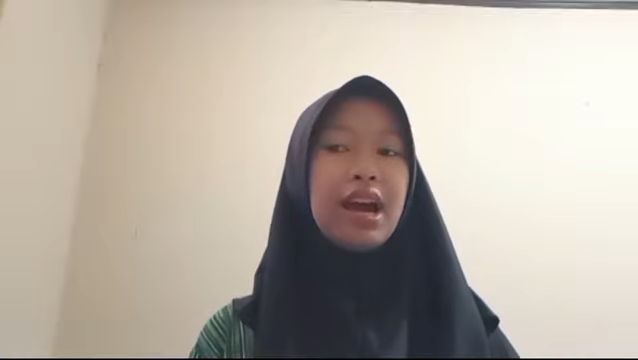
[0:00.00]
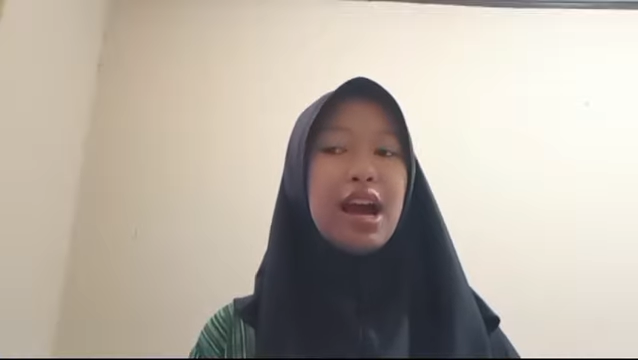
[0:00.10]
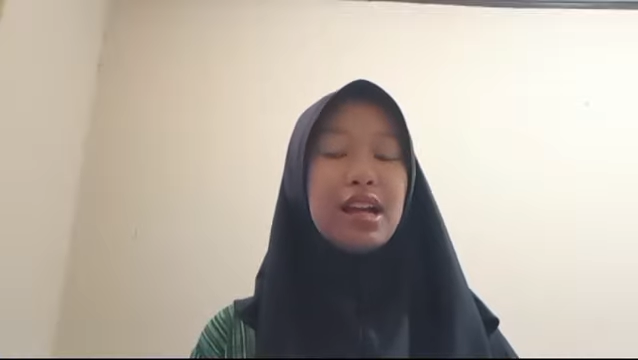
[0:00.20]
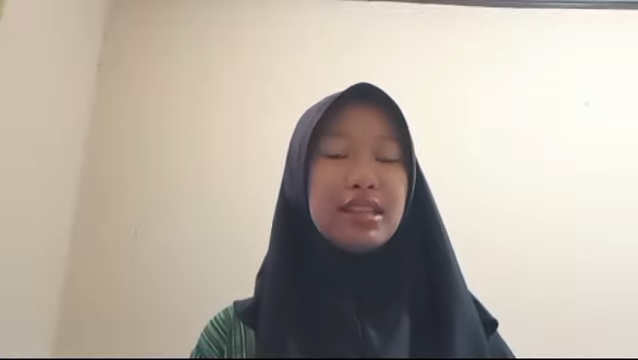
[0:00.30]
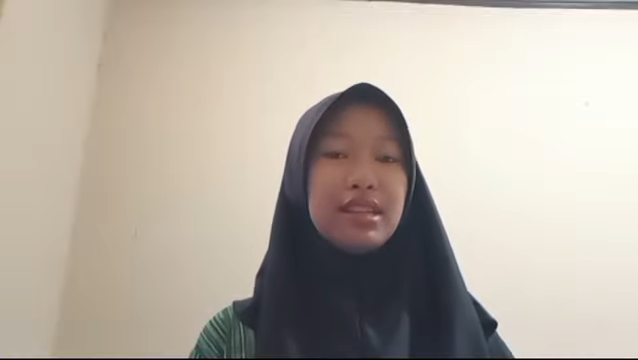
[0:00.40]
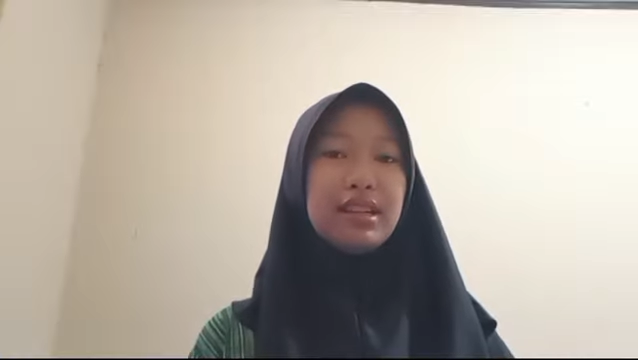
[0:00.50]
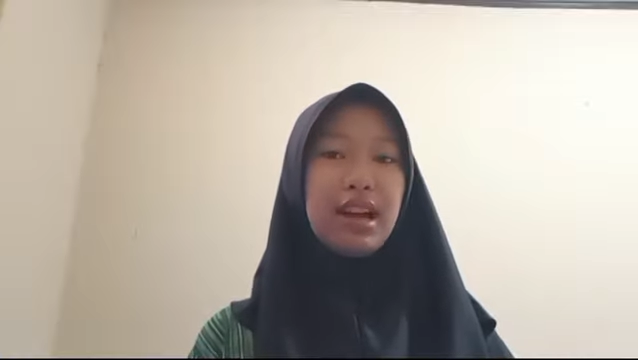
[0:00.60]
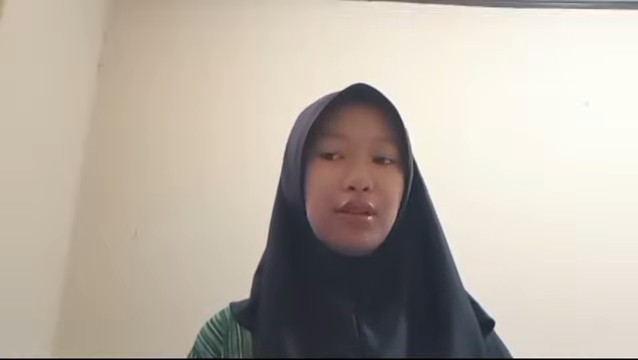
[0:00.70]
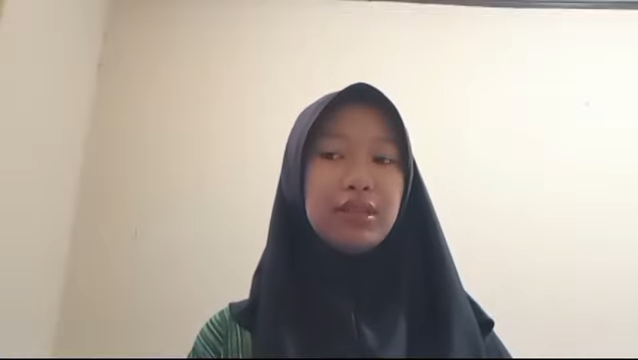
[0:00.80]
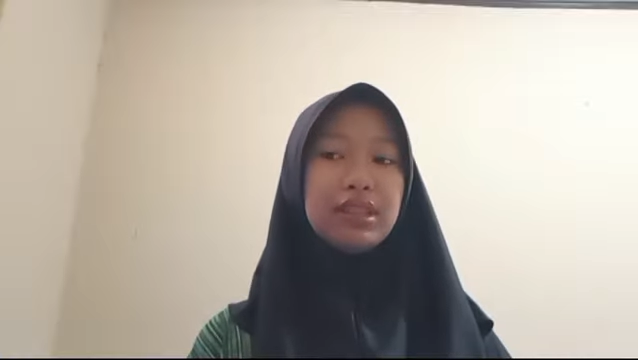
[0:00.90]
Until now,
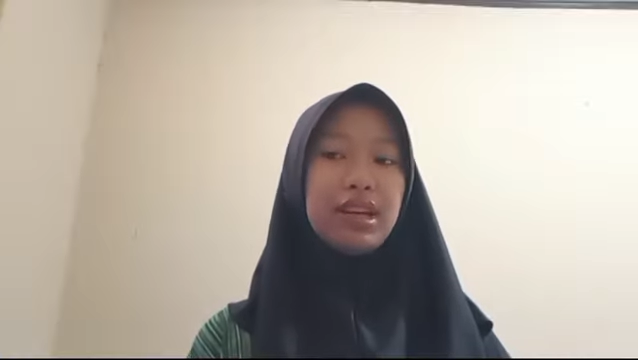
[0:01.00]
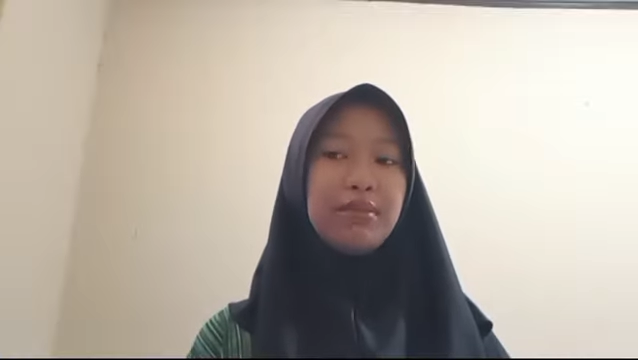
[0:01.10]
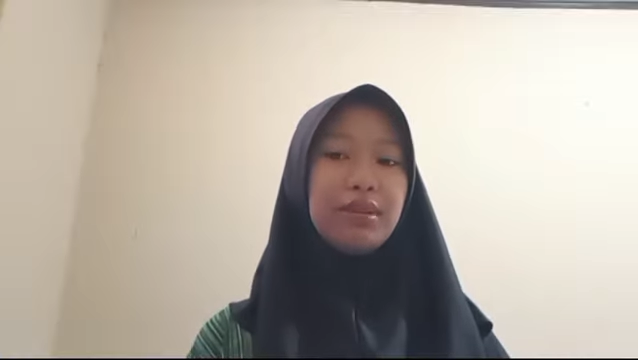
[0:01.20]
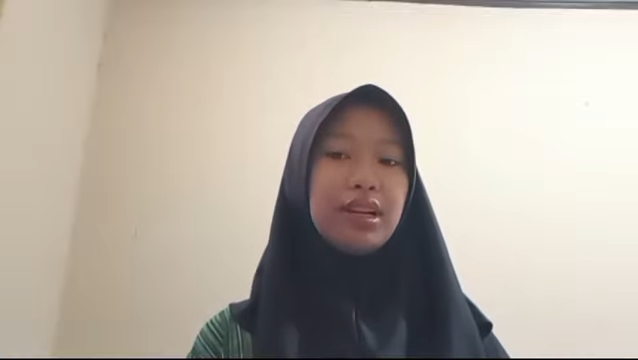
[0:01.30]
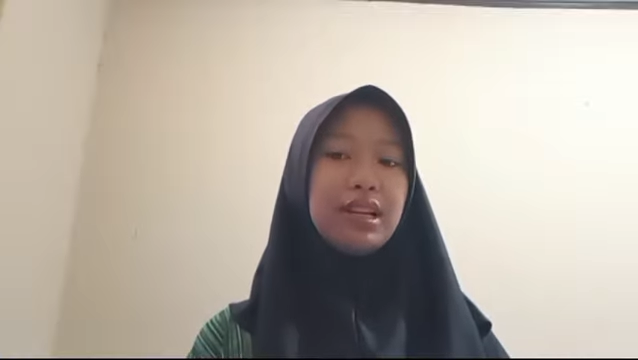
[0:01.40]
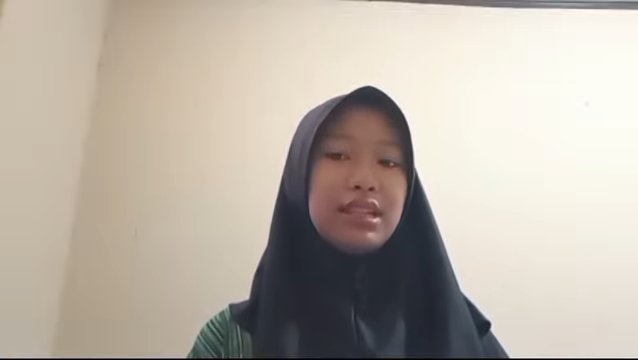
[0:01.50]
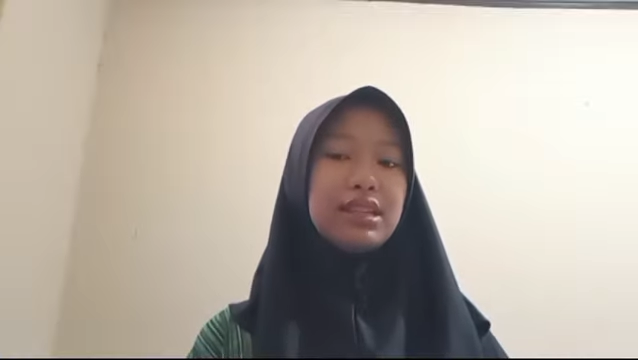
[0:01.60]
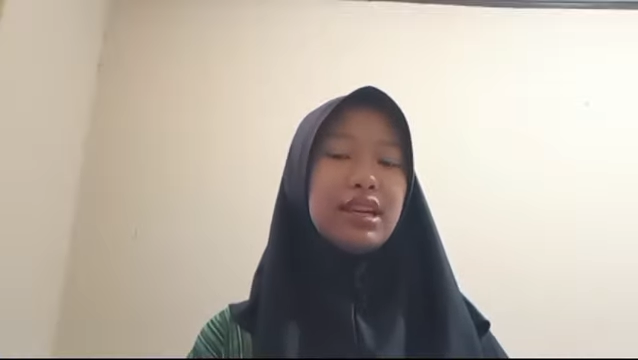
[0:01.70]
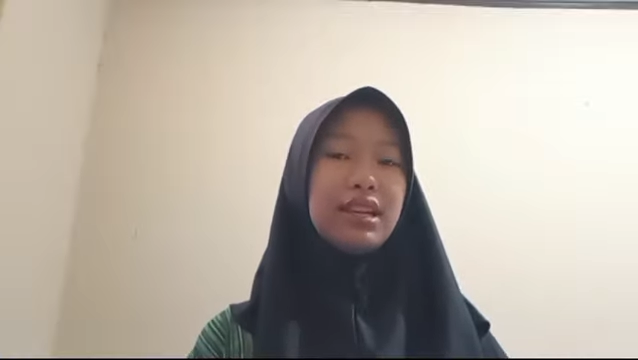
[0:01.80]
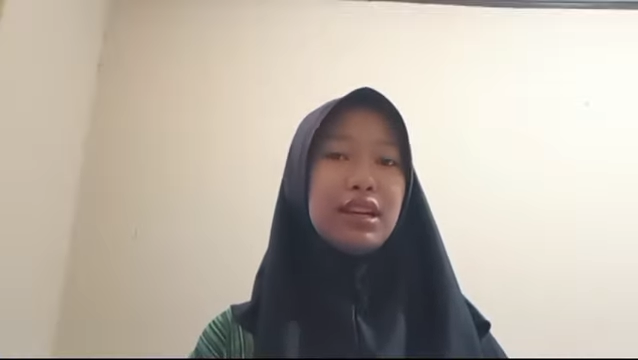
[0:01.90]
the temple is
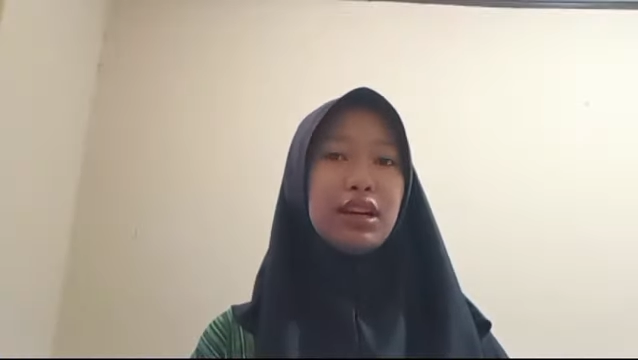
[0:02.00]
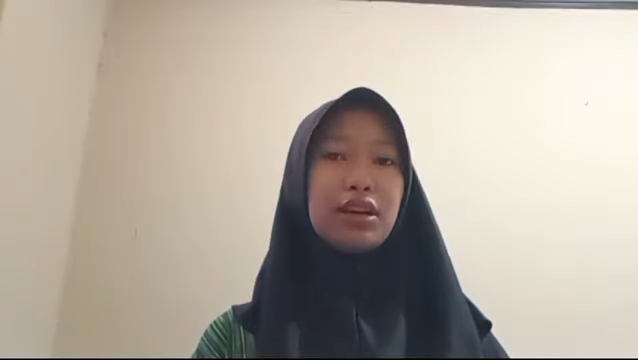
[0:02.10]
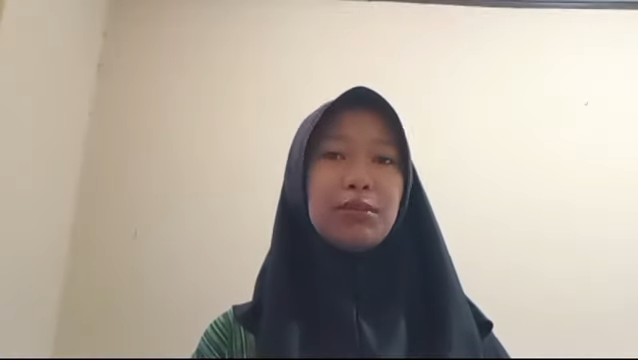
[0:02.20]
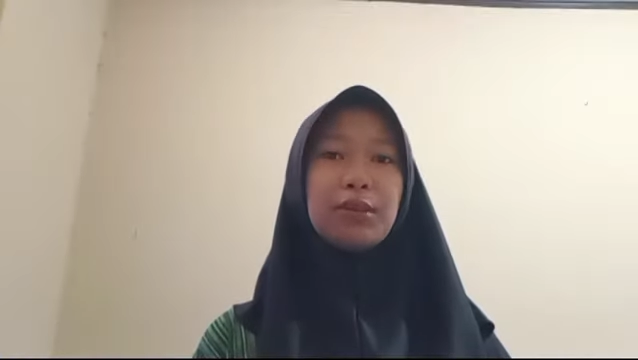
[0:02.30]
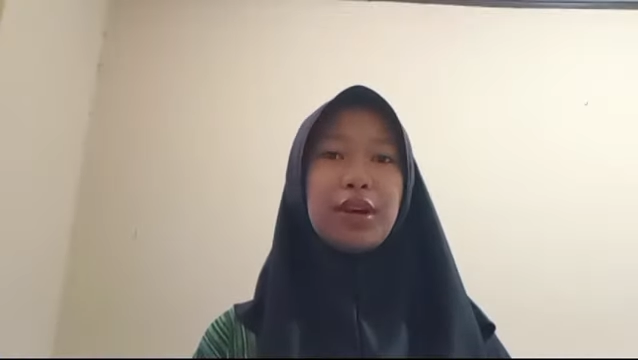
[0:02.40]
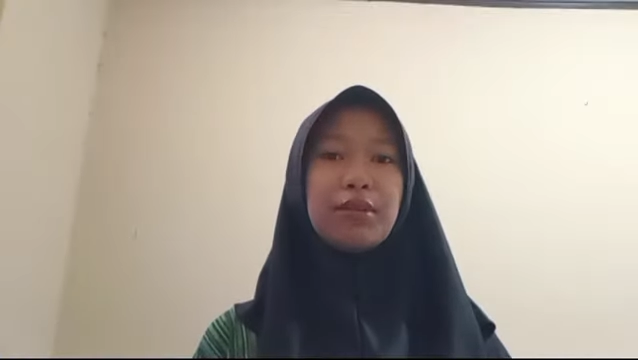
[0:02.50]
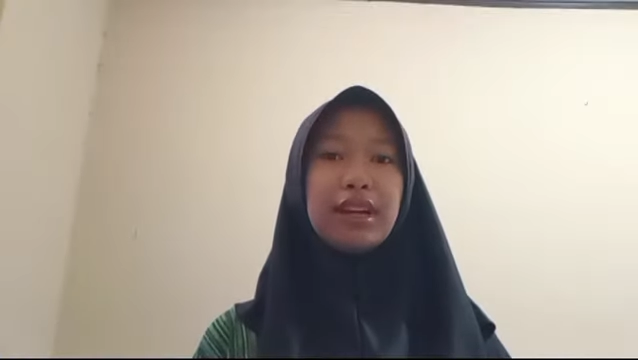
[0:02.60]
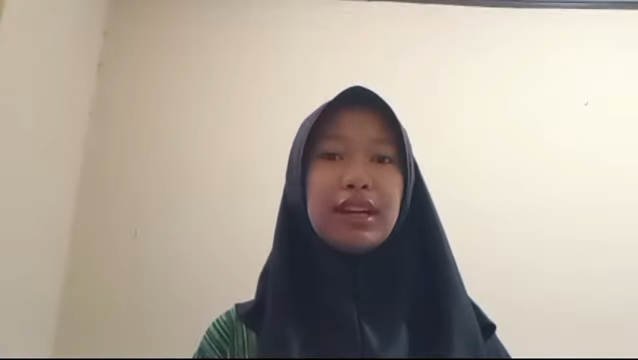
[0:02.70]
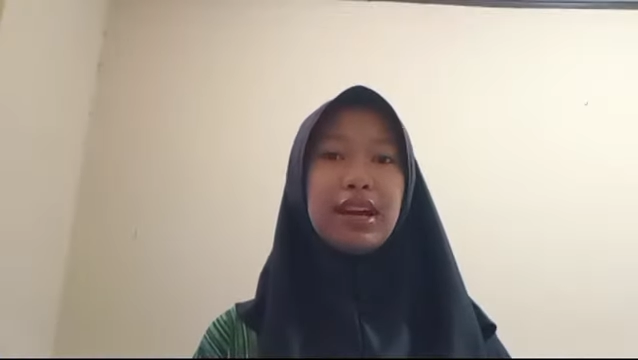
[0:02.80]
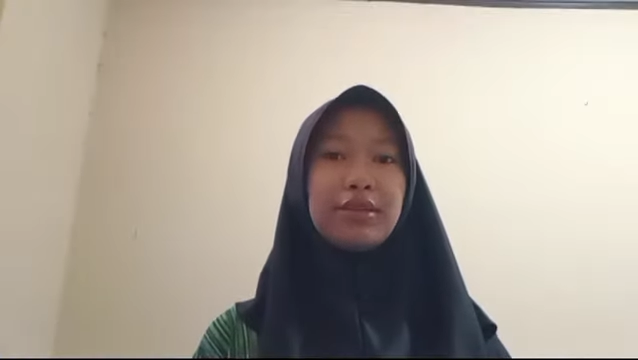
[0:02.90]
standing on Prambanan
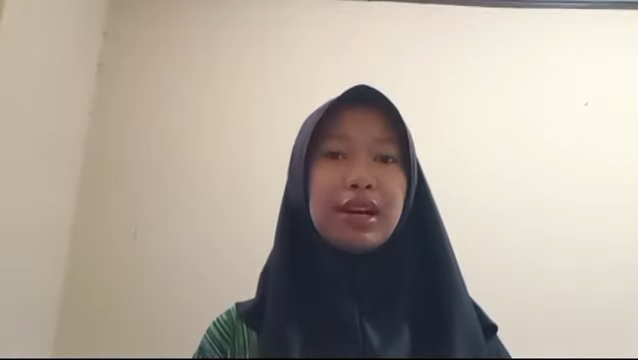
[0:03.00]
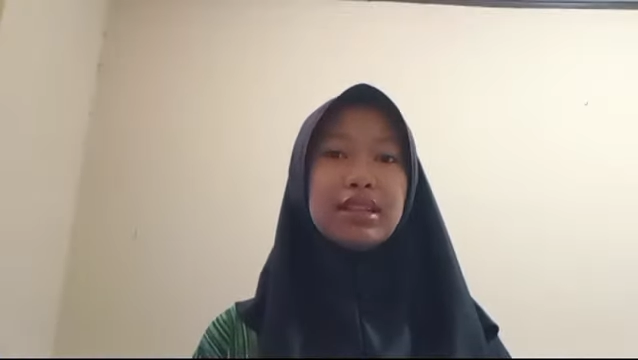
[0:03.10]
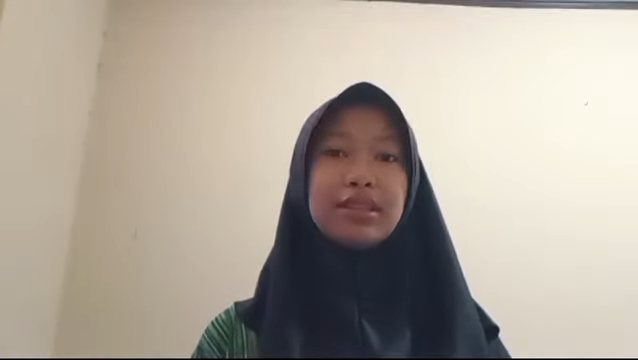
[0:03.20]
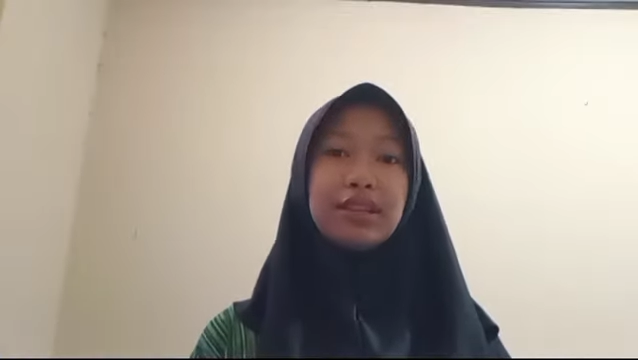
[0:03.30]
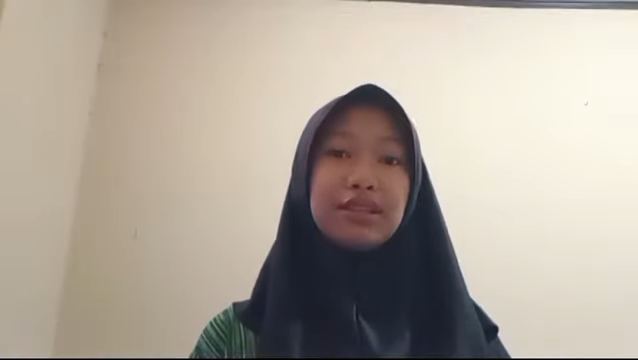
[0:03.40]
era center